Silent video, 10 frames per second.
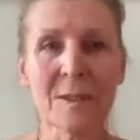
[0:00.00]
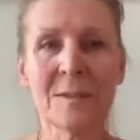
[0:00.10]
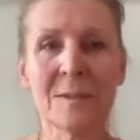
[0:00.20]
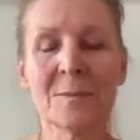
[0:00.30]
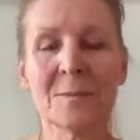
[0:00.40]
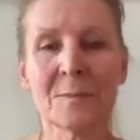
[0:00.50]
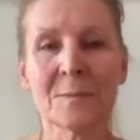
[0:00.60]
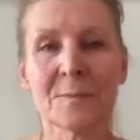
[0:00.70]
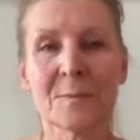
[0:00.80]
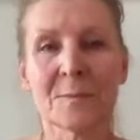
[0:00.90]
Yeah.
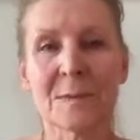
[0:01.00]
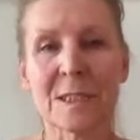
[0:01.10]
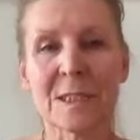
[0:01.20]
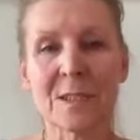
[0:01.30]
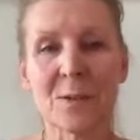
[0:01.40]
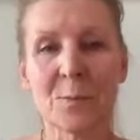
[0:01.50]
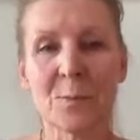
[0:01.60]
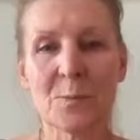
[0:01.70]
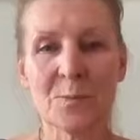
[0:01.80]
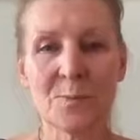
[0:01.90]
So
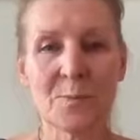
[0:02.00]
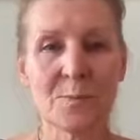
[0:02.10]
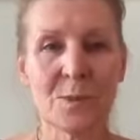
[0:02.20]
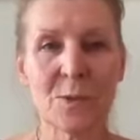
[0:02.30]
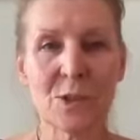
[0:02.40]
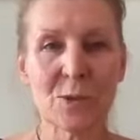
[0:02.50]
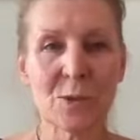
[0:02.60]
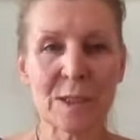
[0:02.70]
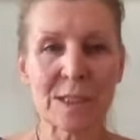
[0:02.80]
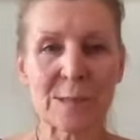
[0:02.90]
you
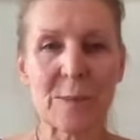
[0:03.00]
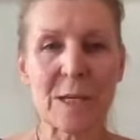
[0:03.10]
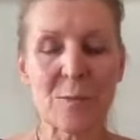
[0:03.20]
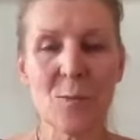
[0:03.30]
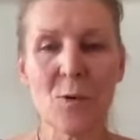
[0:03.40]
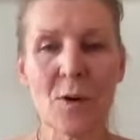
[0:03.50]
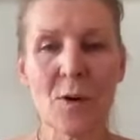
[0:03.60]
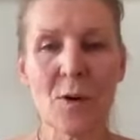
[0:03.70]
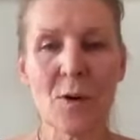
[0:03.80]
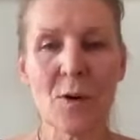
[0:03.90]
two can speak more
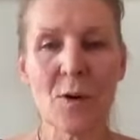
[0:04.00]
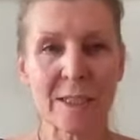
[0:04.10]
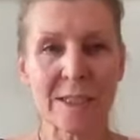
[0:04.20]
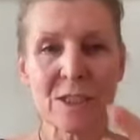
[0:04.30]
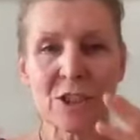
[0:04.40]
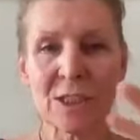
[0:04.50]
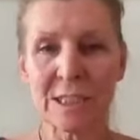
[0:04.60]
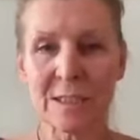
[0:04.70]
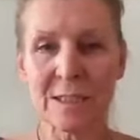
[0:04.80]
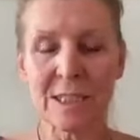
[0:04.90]
as
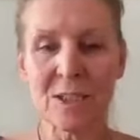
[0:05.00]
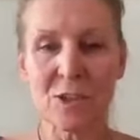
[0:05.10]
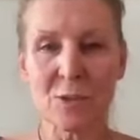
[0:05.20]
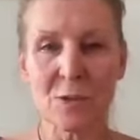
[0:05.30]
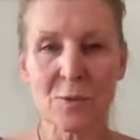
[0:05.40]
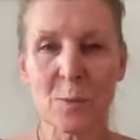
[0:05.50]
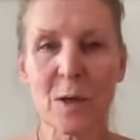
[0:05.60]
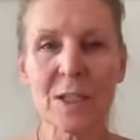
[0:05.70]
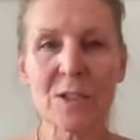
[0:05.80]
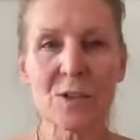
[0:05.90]
practitioners and teacher of
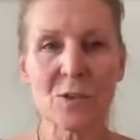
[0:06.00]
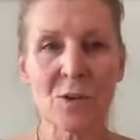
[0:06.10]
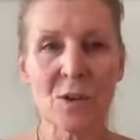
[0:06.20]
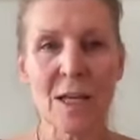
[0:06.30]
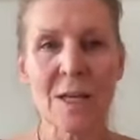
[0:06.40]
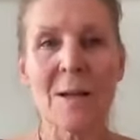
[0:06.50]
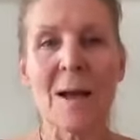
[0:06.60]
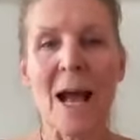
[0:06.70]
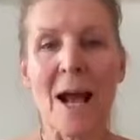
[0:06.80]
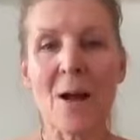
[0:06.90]
body talk,
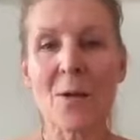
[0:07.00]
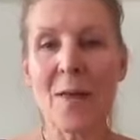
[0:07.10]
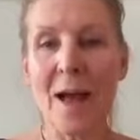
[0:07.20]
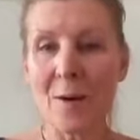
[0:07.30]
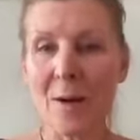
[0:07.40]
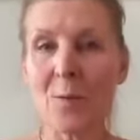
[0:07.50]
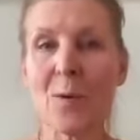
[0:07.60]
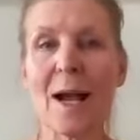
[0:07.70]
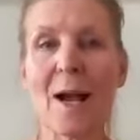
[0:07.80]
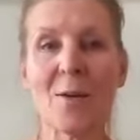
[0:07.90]
how
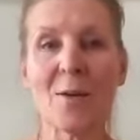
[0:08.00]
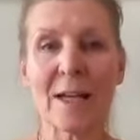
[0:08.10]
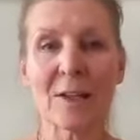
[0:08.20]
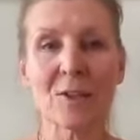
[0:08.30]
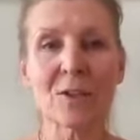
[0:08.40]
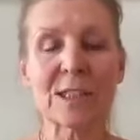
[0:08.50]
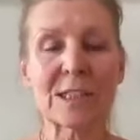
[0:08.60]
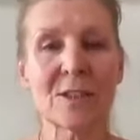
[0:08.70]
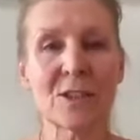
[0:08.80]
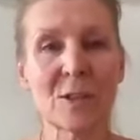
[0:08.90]
that looks
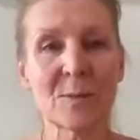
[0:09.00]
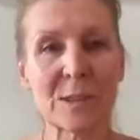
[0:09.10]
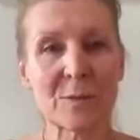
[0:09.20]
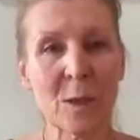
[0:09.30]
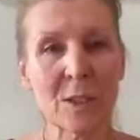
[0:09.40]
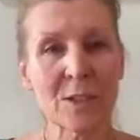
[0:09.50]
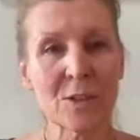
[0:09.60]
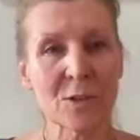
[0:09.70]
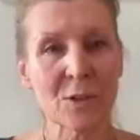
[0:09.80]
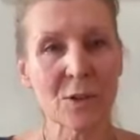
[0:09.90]
in terms of body
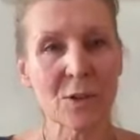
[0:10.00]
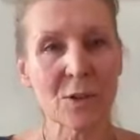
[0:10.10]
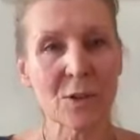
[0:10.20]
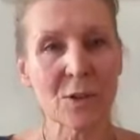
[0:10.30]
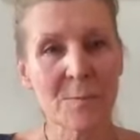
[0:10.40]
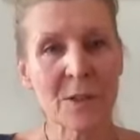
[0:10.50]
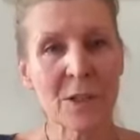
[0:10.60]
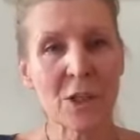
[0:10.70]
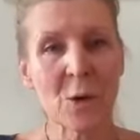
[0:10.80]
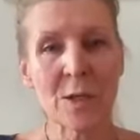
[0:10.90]
talk,
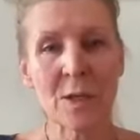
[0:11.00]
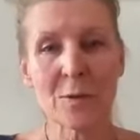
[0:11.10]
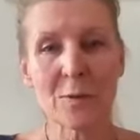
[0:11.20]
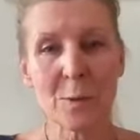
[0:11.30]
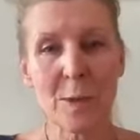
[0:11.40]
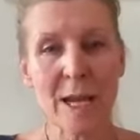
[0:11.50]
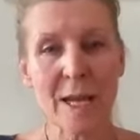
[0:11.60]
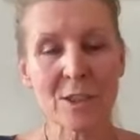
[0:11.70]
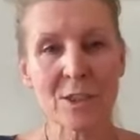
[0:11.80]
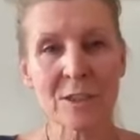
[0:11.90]
you know, and
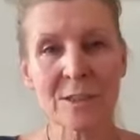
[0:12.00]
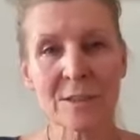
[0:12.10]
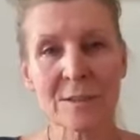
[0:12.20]
overreactions.